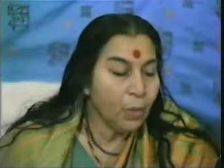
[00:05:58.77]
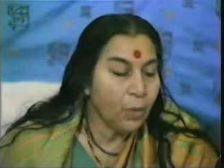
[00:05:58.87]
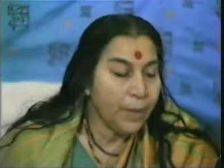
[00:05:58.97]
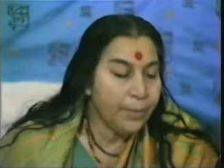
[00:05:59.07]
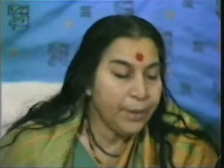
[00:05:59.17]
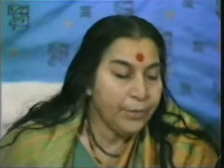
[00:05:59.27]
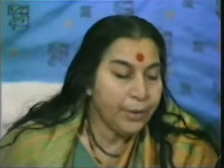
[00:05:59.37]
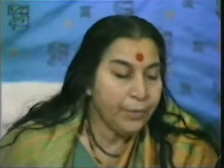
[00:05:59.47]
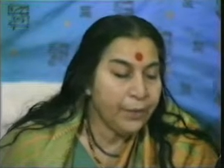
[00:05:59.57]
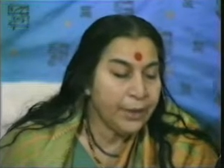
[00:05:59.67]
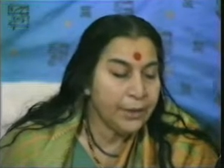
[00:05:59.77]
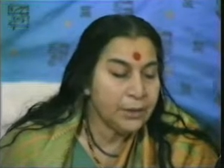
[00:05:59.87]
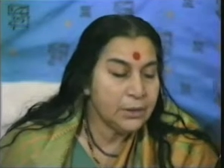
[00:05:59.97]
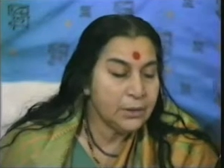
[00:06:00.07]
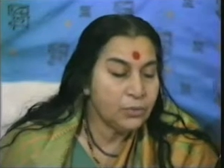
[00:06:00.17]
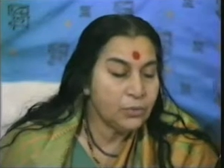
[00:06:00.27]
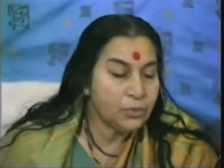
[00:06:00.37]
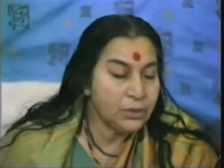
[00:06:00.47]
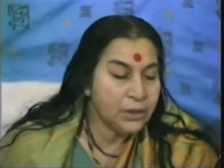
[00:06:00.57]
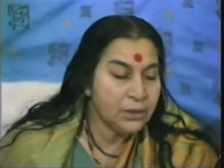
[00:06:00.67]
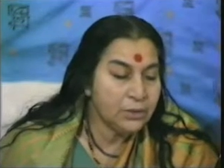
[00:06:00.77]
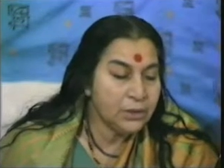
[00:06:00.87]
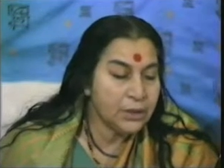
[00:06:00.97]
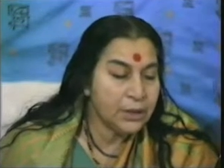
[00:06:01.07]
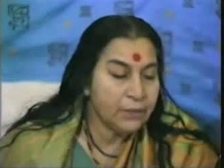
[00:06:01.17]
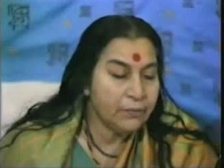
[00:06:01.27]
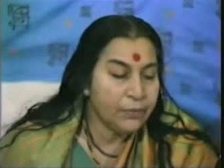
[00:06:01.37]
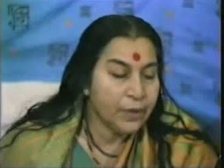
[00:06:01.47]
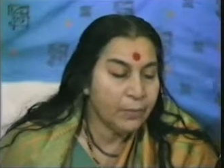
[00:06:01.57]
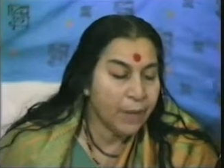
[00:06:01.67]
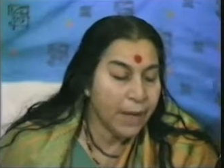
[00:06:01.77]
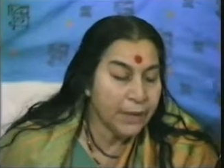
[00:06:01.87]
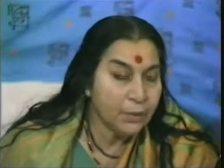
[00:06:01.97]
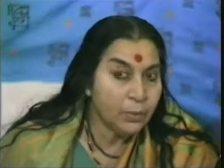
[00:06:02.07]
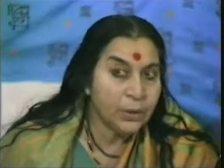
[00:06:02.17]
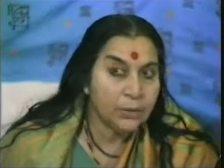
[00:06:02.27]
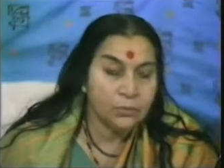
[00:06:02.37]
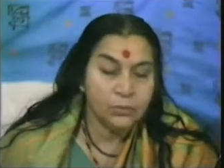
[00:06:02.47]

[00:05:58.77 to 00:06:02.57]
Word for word: vibratory awareness, you should judge yourself. Am I the one